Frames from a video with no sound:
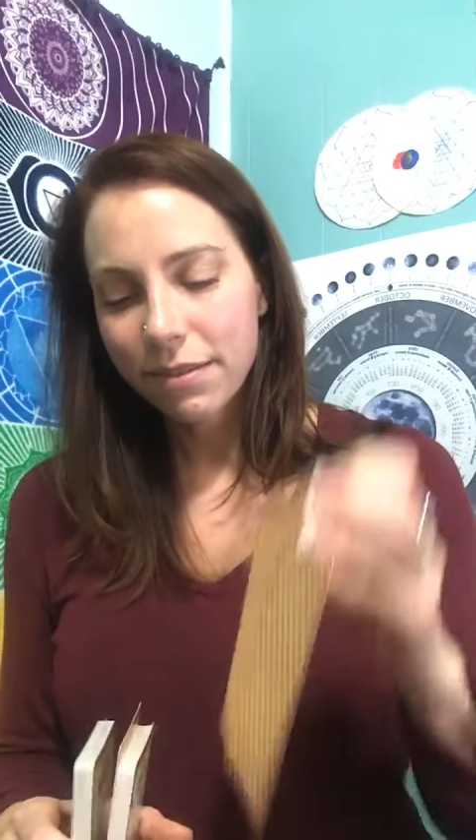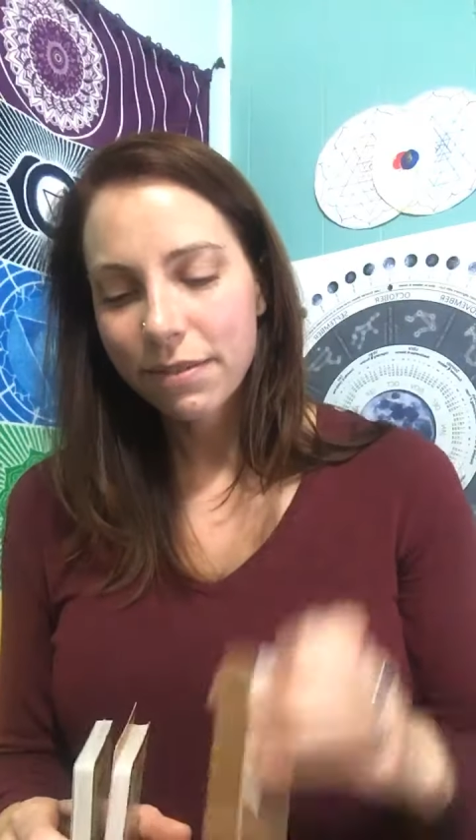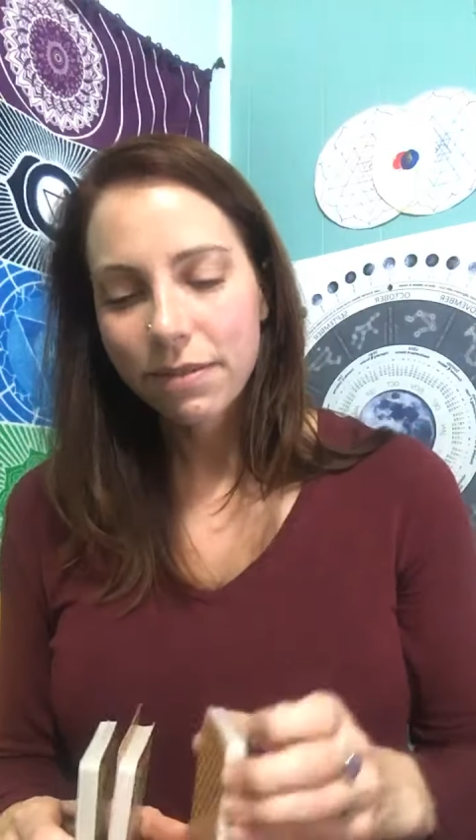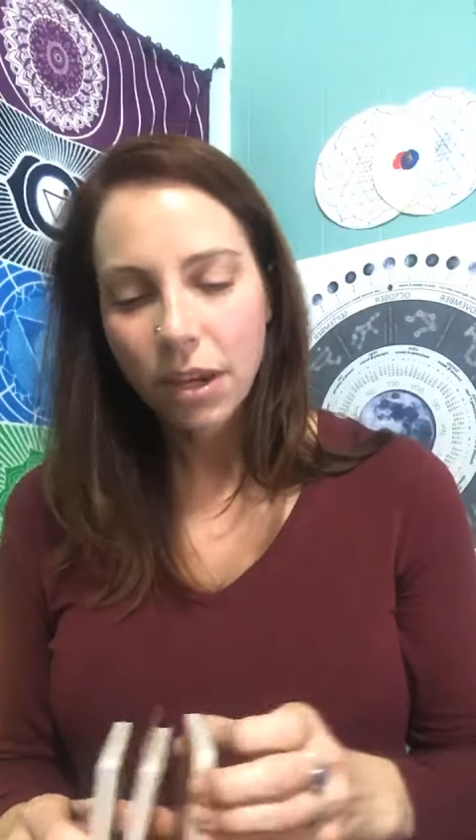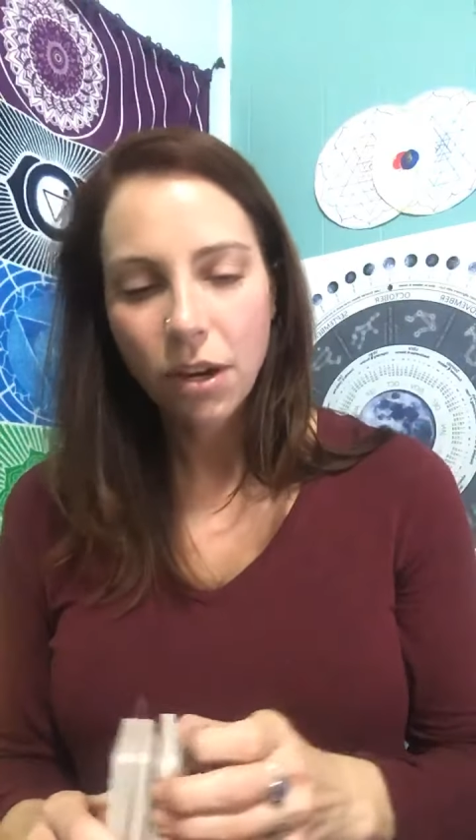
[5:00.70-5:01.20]

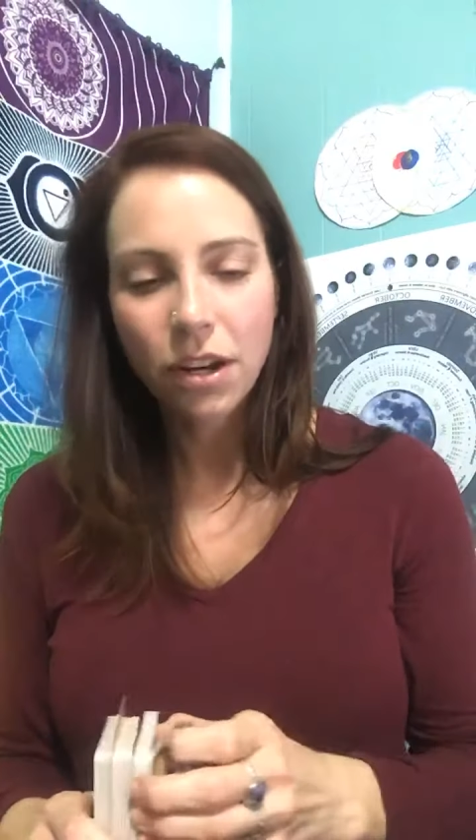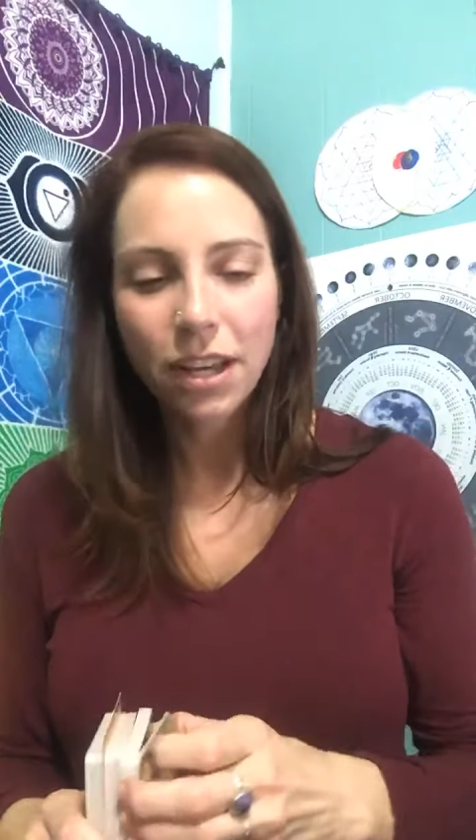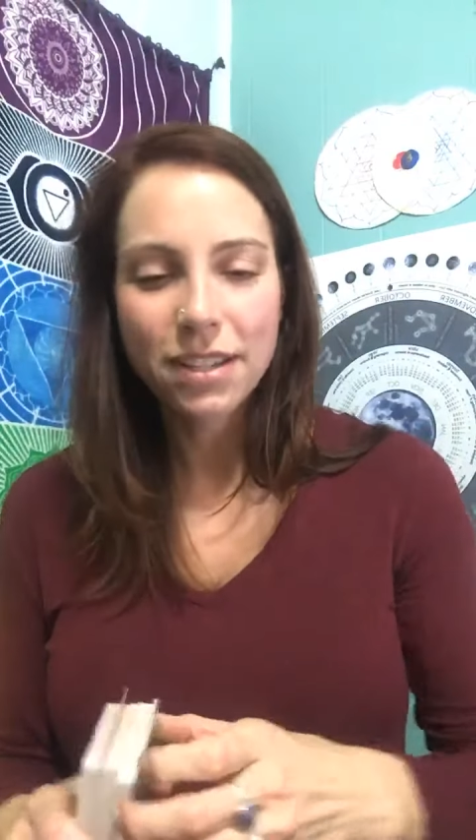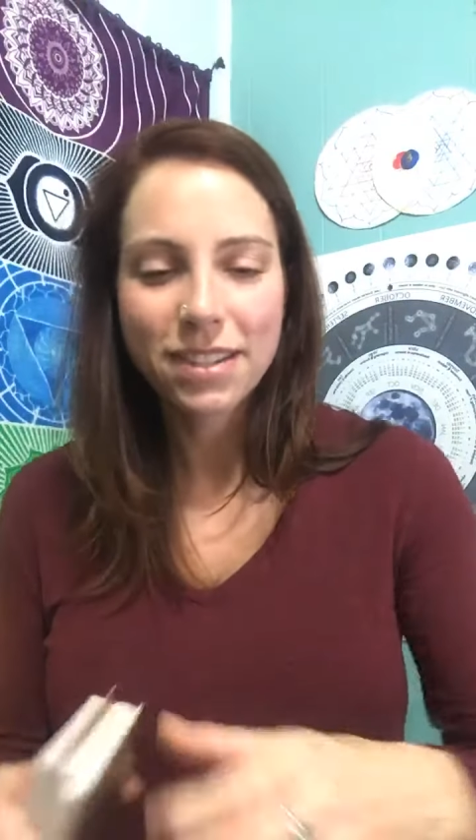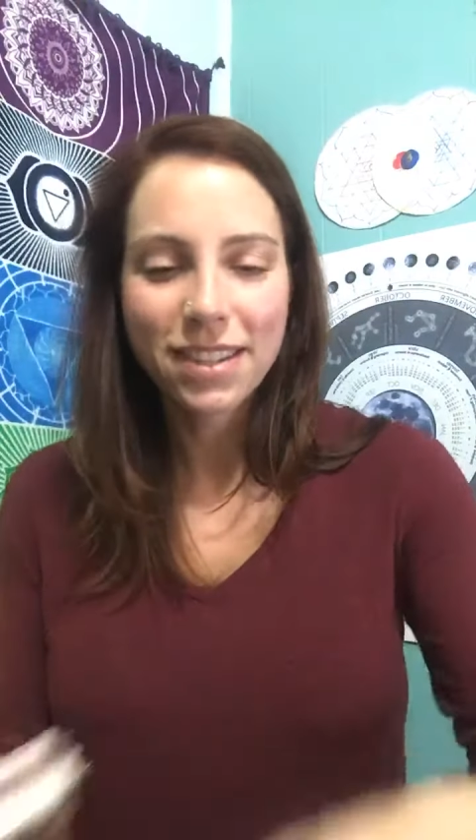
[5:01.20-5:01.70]
There it
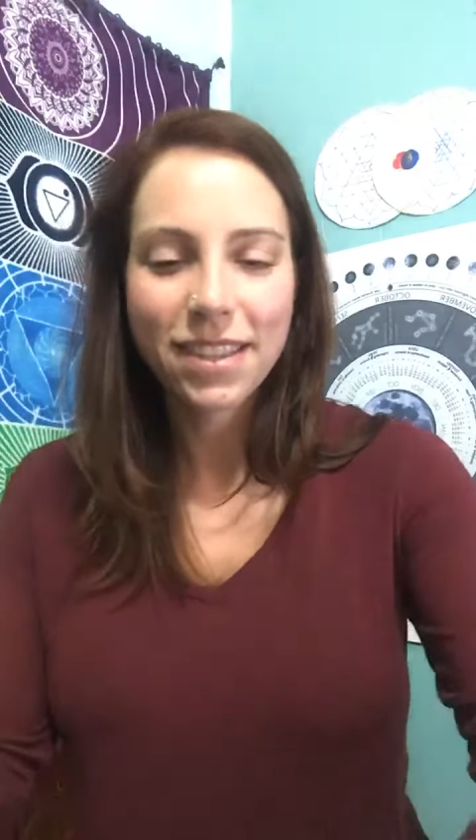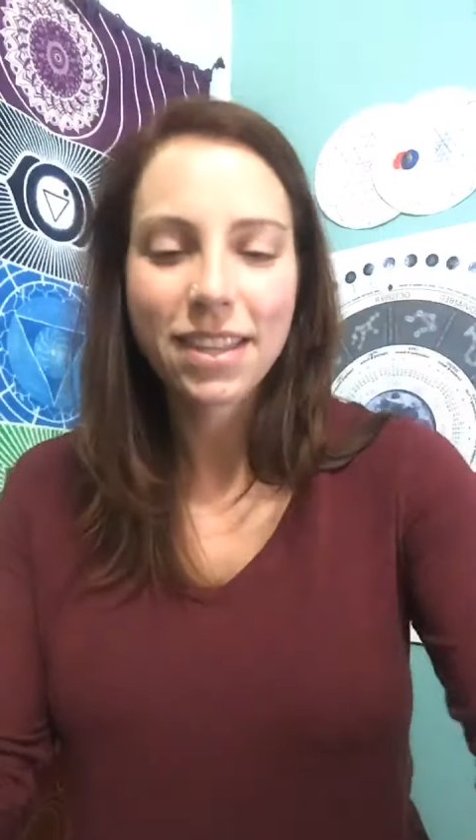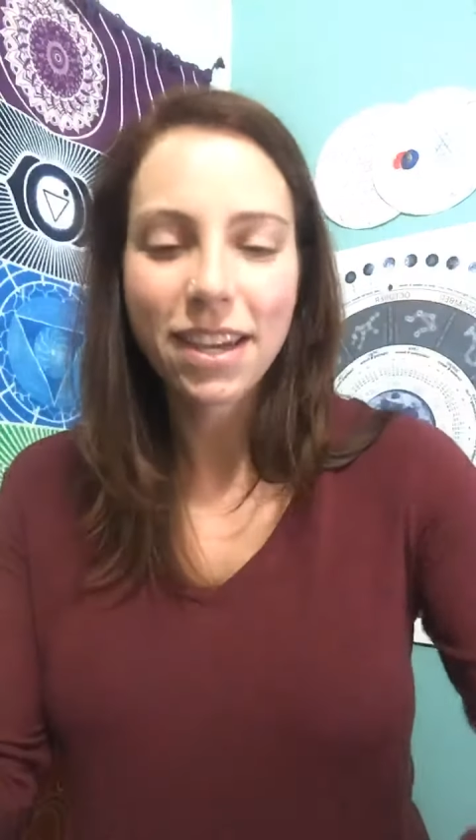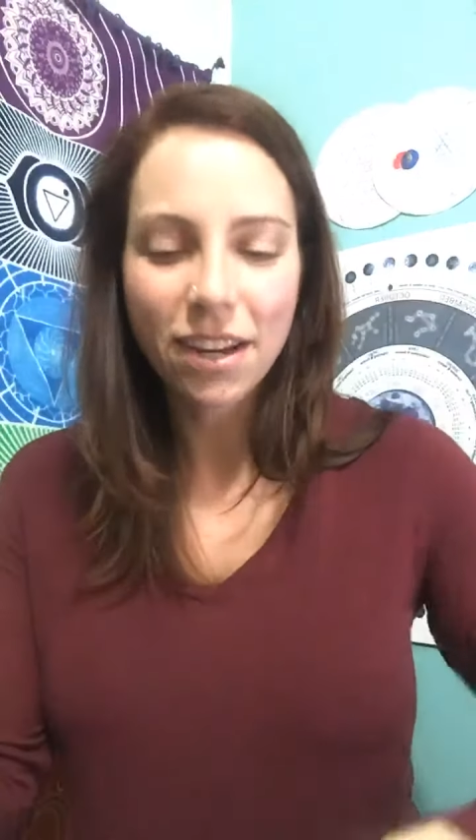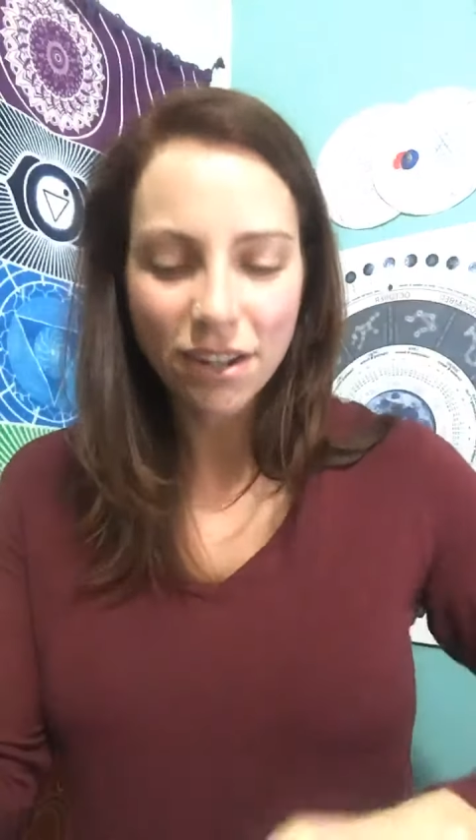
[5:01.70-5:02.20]
is.
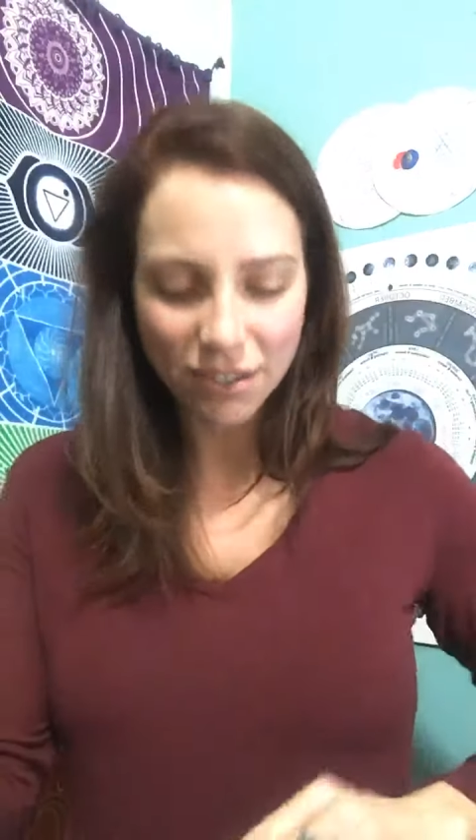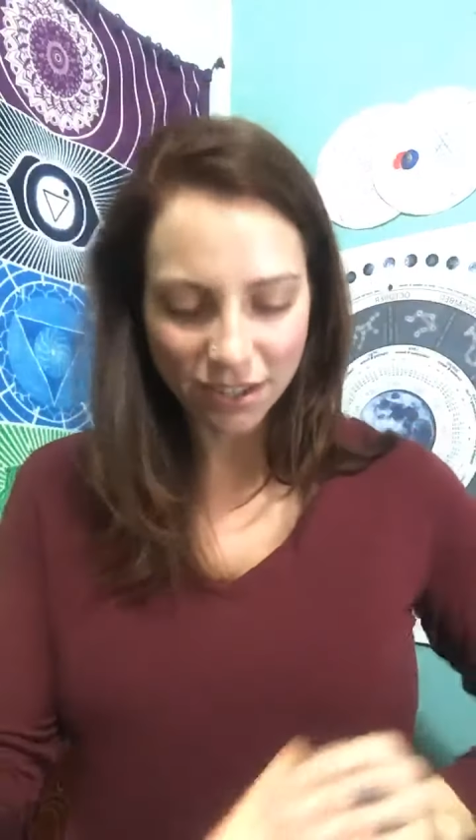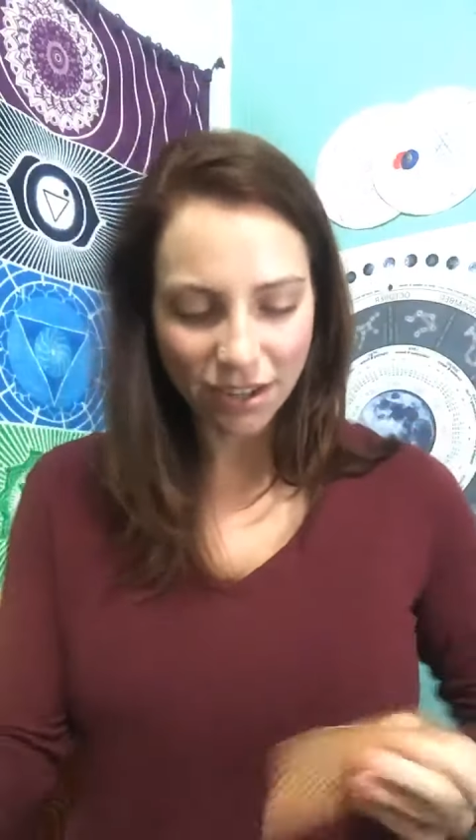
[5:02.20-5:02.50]
There's a